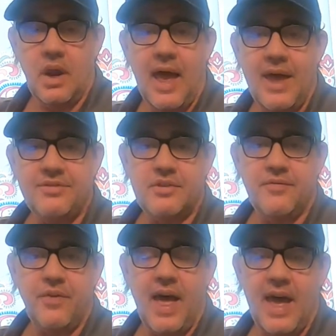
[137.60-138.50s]

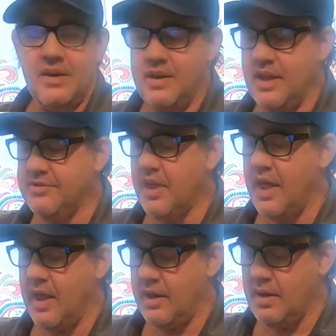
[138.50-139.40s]
Last, the flat
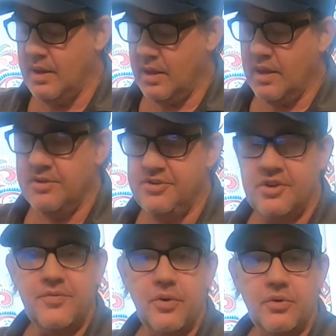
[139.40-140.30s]
disc head is
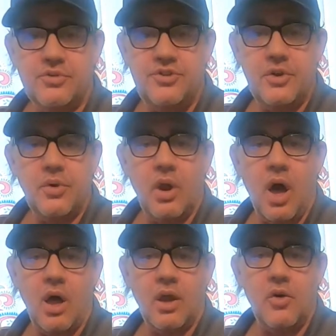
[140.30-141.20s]
just for
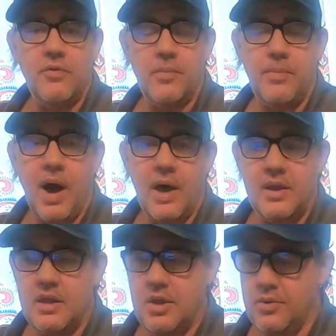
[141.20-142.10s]
general all over
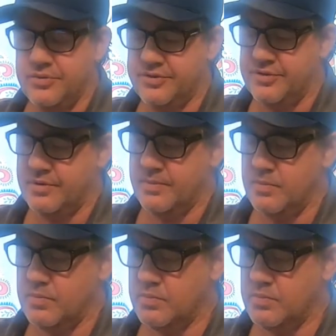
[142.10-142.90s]
body use.